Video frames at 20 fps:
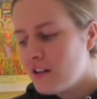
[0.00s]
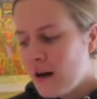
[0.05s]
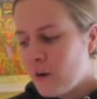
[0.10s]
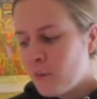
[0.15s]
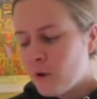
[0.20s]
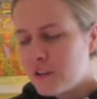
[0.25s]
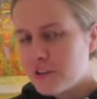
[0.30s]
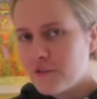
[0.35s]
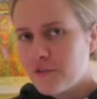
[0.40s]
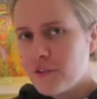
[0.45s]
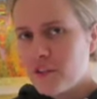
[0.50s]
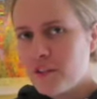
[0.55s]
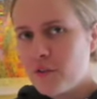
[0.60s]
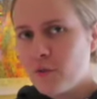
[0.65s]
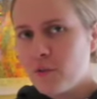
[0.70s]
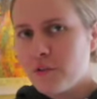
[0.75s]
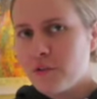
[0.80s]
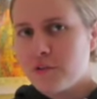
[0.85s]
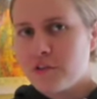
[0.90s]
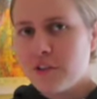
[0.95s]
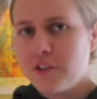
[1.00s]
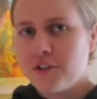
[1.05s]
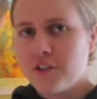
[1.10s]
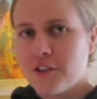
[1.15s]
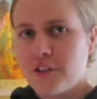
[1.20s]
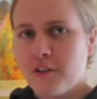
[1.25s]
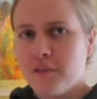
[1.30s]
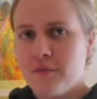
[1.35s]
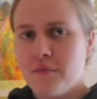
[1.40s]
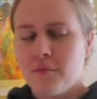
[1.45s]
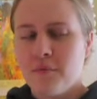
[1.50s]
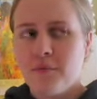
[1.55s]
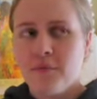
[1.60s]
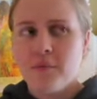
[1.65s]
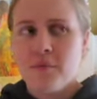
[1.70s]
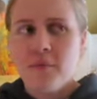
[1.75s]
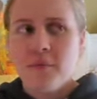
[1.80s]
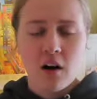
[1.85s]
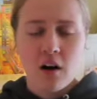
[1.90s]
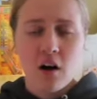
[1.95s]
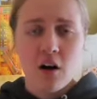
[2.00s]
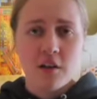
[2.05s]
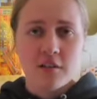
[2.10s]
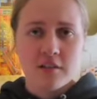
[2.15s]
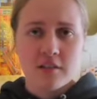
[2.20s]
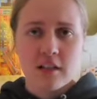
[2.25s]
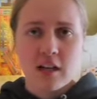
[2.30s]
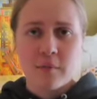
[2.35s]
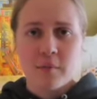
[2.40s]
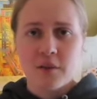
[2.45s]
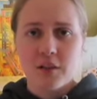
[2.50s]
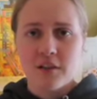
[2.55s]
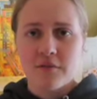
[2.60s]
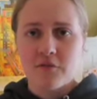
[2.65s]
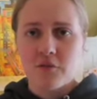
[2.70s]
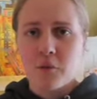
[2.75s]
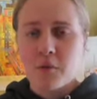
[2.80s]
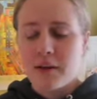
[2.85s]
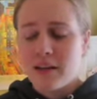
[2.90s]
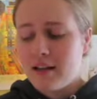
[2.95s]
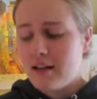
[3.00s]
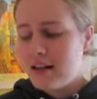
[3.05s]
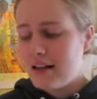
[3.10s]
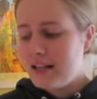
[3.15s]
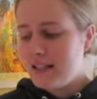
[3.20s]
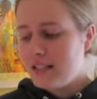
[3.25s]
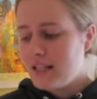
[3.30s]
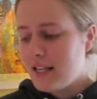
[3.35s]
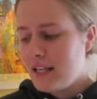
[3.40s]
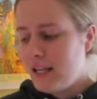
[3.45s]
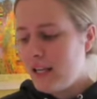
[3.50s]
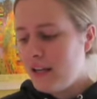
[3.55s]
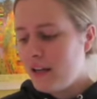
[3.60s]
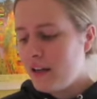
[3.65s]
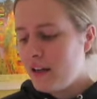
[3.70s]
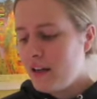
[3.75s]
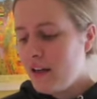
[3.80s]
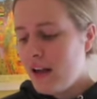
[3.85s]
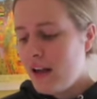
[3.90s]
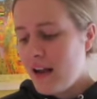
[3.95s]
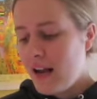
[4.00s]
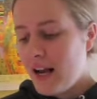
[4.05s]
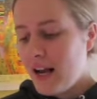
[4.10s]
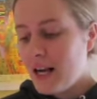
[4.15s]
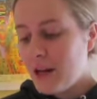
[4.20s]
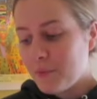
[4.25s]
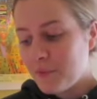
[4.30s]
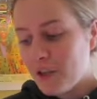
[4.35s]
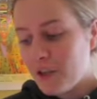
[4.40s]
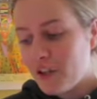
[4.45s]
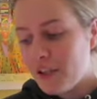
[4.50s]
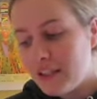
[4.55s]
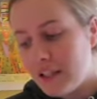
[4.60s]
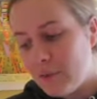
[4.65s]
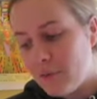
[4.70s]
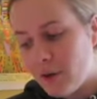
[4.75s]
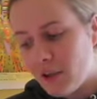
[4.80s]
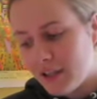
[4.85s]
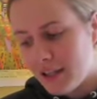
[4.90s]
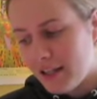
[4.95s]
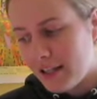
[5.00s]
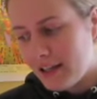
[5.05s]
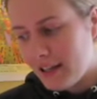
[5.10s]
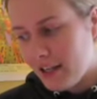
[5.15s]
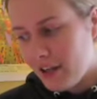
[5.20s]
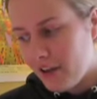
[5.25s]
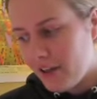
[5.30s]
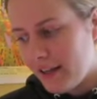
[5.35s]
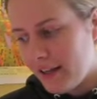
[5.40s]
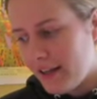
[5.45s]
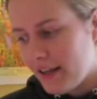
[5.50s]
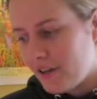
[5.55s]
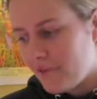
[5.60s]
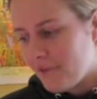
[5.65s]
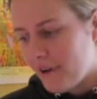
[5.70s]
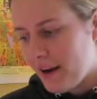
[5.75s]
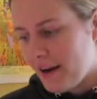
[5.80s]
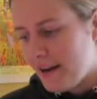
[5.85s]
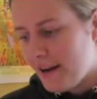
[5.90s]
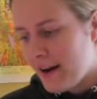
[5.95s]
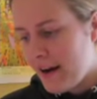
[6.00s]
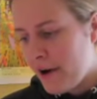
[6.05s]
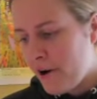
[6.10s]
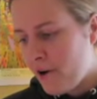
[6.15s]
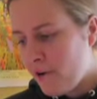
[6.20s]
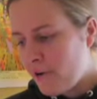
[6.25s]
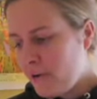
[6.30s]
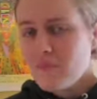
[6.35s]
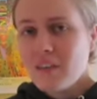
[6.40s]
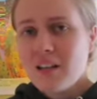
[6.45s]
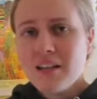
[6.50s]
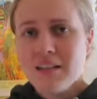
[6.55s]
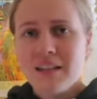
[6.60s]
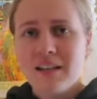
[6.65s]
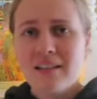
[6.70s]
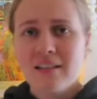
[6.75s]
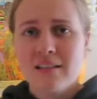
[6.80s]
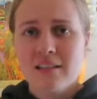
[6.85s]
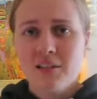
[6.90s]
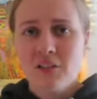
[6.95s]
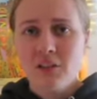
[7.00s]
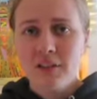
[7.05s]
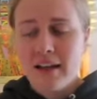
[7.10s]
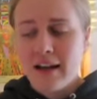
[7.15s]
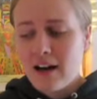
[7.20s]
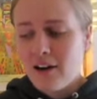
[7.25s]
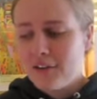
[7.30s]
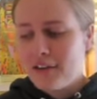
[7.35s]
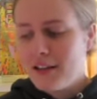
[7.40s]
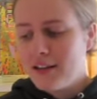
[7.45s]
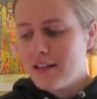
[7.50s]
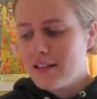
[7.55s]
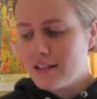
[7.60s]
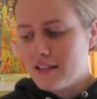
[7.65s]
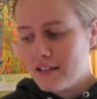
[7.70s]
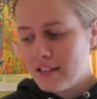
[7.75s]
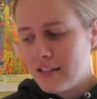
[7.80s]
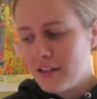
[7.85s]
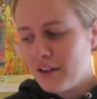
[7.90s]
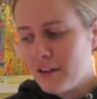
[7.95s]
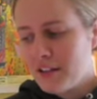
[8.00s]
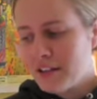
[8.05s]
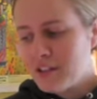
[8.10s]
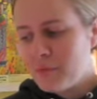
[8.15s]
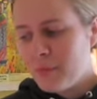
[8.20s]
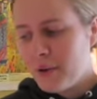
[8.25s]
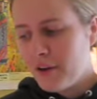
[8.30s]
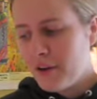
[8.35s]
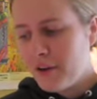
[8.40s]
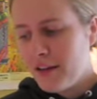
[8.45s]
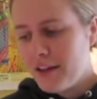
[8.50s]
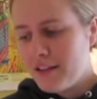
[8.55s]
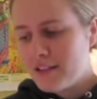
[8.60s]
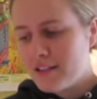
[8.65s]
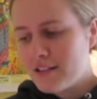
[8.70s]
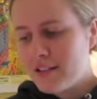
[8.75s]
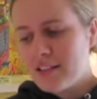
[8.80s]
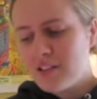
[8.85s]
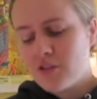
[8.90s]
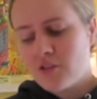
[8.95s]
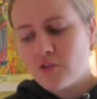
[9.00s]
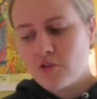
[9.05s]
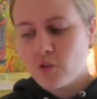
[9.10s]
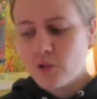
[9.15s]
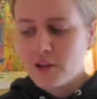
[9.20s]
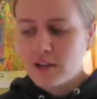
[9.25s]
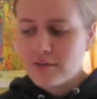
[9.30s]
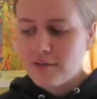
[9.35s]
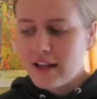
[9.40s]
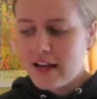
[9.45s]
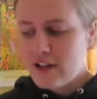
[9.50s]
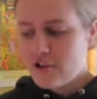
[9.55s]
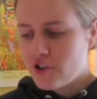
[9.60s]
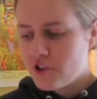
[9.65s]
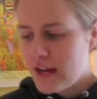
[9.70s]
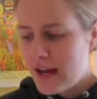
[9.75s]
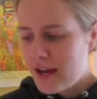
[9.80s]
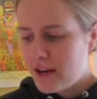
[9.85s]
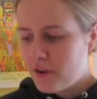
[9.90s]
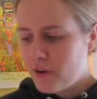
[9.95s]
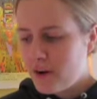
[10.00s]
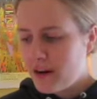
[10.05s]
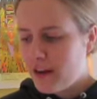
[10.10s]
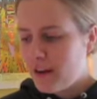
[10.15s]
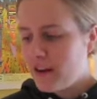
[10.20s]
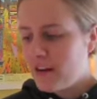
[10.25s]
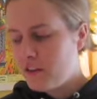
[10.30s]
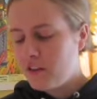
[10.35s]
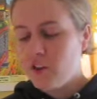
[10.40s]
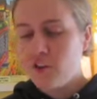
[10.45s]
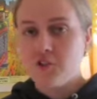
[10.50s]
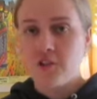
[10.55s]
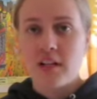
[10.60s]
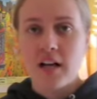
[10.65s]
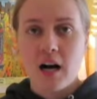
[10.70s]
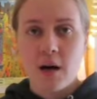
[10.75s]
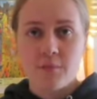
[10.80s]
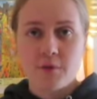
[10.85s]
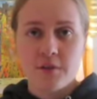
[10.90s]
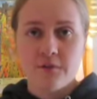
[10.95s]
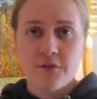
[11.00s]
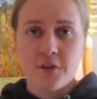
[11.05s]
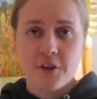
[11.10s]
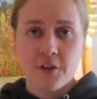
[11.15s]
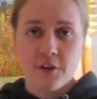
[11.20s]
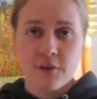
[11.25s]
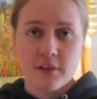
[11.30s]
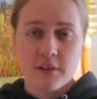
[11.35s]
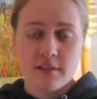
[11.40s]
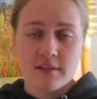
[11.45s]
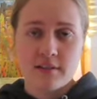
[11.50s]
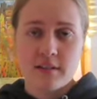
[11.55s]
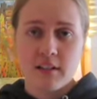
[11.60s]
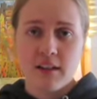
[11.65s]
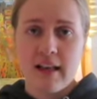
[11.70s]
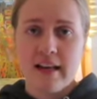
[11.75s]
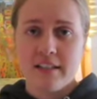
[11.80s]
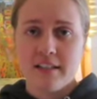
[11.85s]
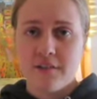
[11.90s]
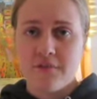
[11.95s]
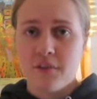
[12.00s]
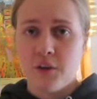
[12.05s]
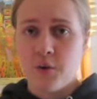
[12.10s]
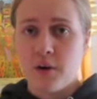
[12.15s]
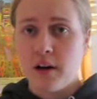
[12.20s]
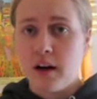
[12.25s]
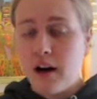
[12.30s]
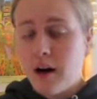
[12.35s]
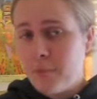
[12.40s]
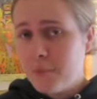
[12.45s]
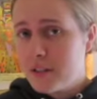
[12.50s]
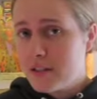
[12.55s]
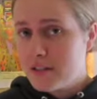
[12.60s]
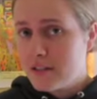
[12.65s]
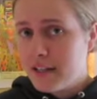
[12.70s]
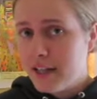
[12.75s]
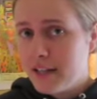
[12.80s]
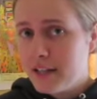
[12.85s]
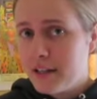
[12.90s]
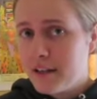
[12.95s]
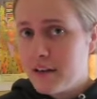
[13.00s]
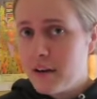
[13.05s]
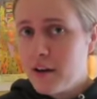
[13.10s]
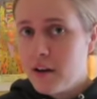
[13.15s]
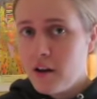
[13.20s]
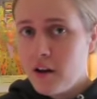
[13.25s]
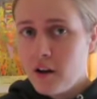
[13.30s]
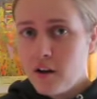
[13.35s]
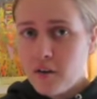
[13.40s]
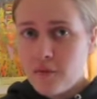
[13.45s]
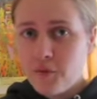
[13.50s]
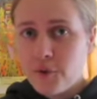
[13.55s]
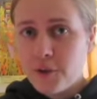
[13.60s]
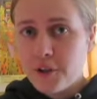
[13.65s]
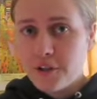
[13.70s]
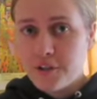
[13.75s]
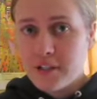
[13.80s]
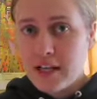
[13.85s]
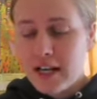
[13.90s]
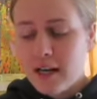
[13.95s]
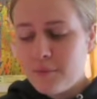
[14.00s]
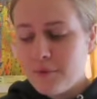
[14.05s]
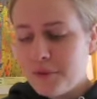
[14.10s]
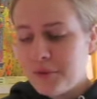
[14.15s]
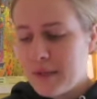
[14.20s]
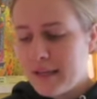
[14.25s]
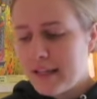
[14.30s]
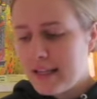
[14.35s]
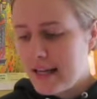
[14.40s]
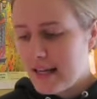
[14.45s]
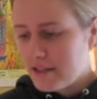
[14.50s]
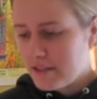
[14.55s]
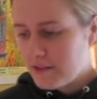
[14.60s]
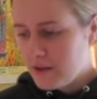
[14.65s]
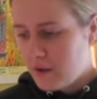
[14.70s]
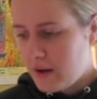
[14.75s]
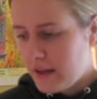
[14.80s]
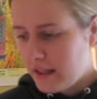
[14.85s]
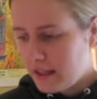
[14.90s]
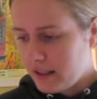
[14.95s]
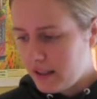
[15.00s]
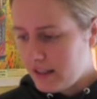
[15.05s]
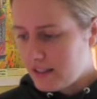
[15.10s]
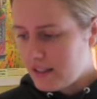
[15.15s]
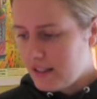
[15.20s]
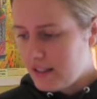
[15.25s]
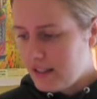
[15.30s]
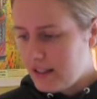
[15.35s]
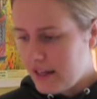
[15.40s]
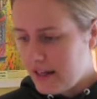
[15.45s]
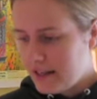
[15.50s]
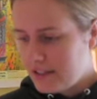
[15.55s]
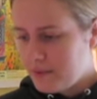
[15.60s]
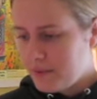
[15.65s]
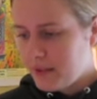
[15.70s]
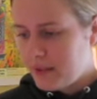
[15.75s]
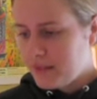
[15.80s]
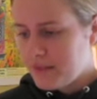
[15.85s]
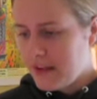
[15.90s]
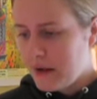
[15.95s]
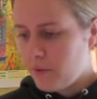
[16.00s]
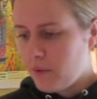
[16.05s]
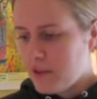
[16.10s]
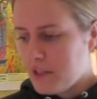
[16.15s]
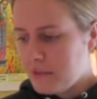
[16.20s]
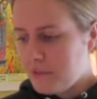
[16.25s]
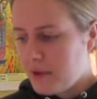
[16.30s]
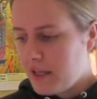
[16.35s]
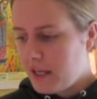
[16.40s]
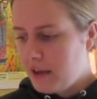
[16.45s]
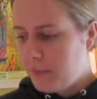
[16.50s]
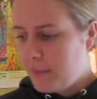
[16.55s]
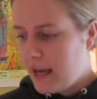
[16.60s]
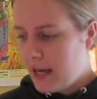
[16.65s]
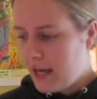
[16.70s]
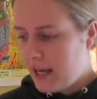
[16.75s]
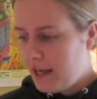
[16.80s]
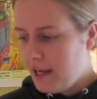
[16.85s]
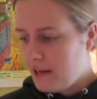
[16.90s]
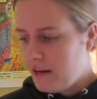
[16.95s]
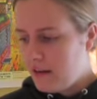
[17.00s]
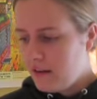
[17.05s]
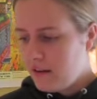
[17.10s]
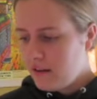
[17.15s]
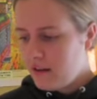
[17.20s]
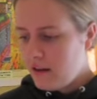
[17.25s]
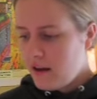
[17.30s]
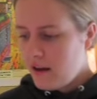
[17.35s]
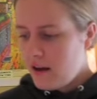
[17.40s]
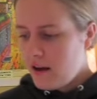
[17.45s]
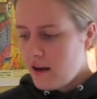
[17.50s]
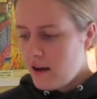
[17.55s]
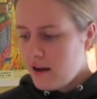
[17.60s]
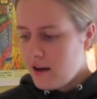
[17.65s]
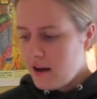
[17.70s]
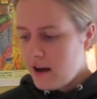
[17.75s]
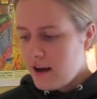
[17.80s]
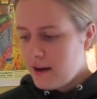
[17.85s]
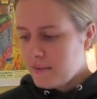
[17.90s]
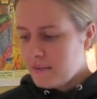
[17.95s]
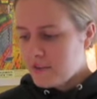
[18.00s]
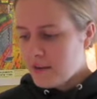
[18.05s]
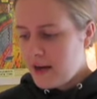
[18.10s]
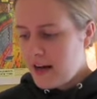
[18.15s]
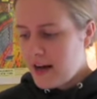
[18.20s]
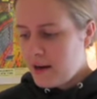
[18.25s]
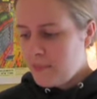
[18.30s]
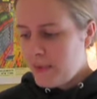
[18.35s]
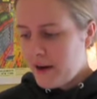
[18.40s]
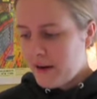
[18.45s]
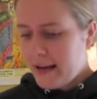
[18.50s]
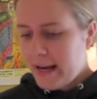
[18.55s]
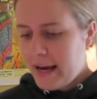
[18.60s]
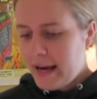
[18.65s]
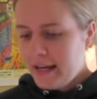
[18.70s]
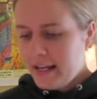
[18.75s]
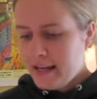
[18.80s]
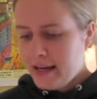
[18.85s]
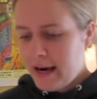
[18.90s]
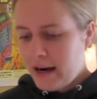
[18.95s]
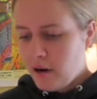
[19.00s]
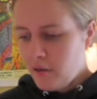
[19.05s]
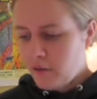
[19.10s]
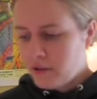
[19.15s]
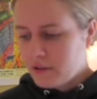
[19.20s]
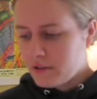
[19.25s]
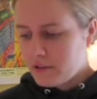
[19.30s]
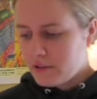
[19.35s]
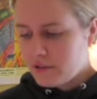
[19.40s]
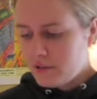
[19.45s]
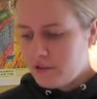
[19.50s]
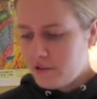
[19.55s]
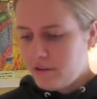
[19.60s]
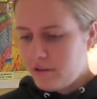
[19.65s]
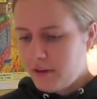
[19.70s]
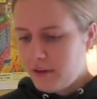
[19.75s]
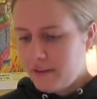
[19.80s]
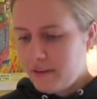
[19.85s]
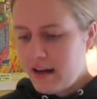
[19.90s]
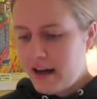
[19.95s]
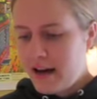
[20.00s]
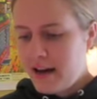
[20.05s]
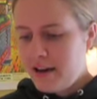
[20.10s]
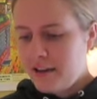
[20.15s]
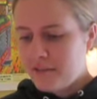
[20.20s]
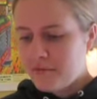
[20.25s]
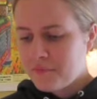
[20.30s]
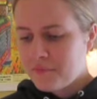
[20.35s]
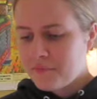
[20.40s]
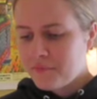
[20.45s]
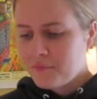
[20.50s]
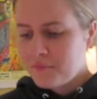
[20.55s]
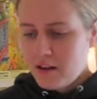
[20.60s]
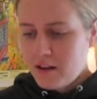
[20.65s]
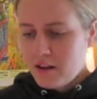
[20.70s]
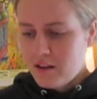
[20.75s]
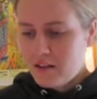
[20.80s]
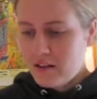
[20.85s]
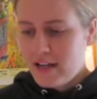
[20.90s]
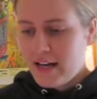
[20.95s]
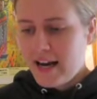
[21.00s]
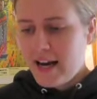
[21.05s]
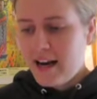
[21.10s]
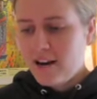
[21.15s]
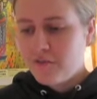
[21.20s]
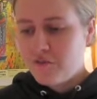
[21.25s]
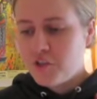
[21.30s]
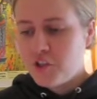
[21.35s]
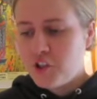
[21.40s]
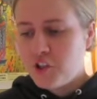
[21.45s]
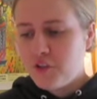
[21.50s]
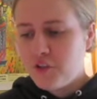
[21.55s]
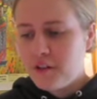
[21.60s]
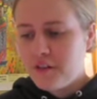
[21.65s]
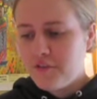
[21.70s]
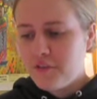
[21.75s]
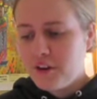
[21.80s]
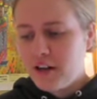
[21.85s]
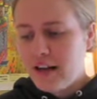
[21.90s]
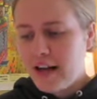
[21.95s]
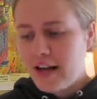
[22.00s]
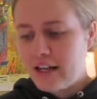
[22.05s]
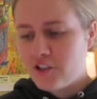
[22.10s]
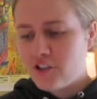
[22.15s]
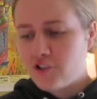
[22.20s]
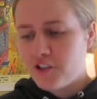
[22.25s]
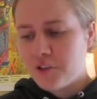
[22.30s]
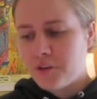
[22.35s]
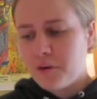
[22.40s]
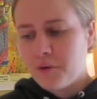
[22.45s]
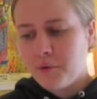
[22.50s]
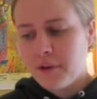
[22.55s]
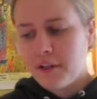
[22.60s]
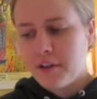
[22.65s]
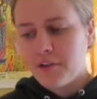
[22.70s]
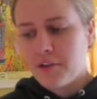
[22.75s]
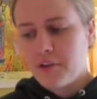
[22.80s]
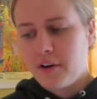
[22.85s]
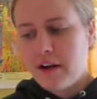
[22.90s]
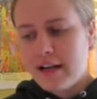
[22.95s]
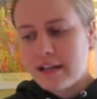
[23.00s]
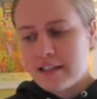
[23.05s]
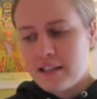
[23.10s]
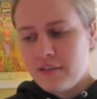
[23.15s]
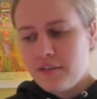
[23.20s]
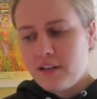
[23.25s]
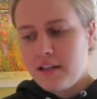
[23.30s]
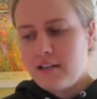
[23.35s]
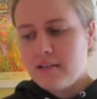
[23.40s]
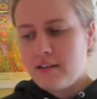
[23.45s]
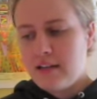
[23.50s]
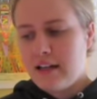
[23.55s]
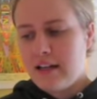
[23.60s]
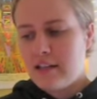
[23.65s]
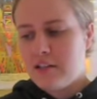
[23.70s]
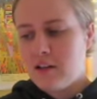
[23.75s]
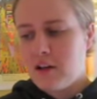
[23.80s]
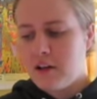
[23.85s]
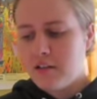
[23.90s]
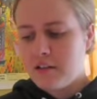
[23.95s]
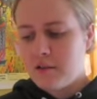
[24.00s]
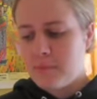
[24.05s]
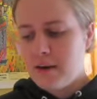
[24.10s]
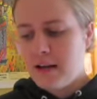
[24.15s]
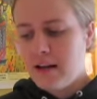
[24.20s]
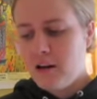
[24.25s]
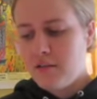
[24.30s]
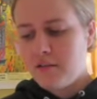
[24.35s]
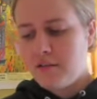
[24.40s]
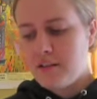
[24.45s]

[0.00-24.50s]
I worked for an oral surgeon all summer of 2019, and I'm currently working there again right now. This still counted as dental experience and sort of like shadowing. There's an option for you to select if you were compensated for your time doing that, so I clicked yes because I was being paid. So I had about 80 hours doing that. Then I have 2 different extracurricular activities that I talked about.